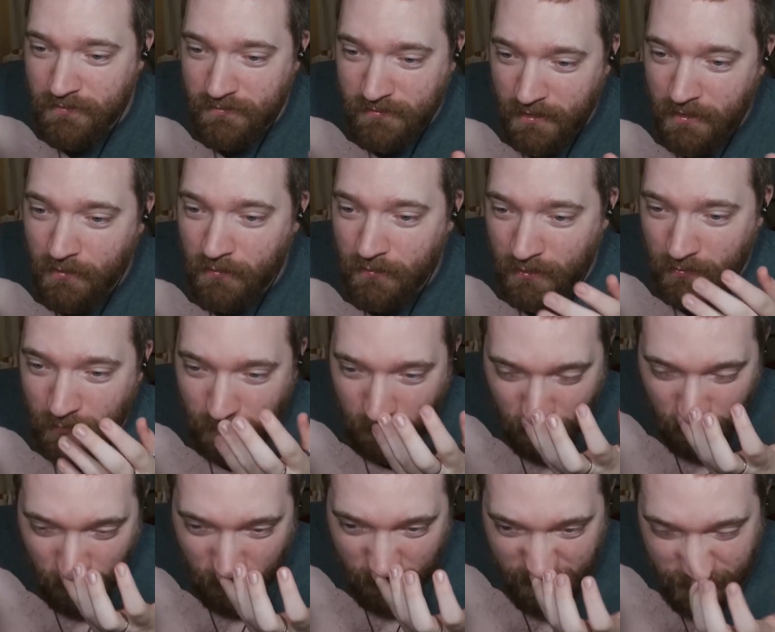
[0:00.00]
it's like, you know,
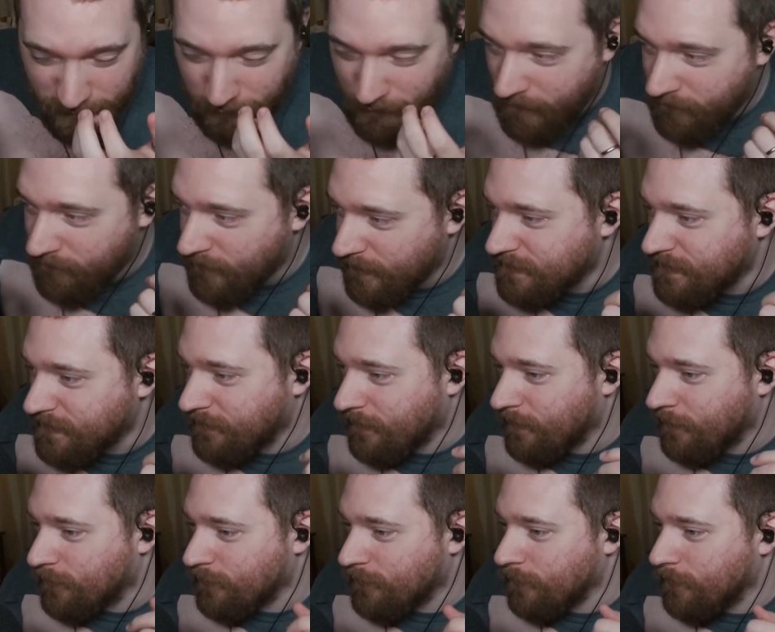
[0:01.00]
all this graphics. I thought
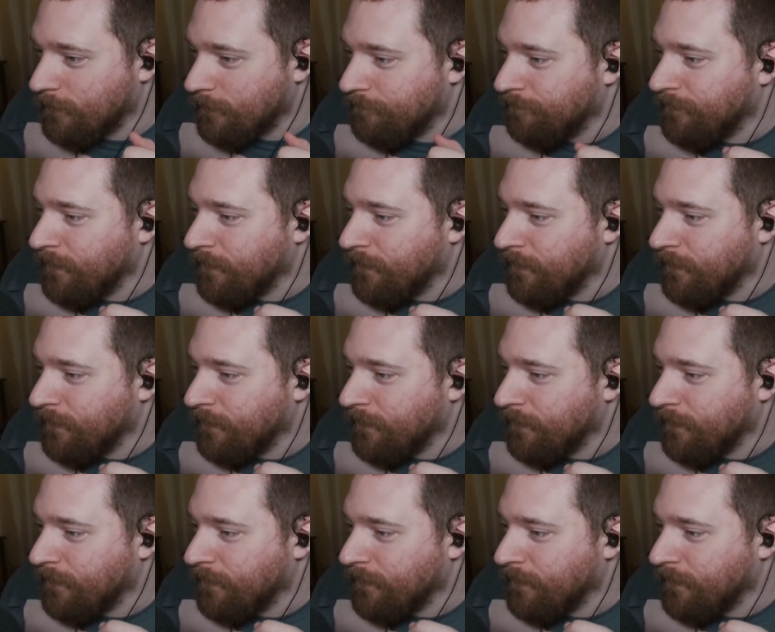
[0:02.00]
that was cool.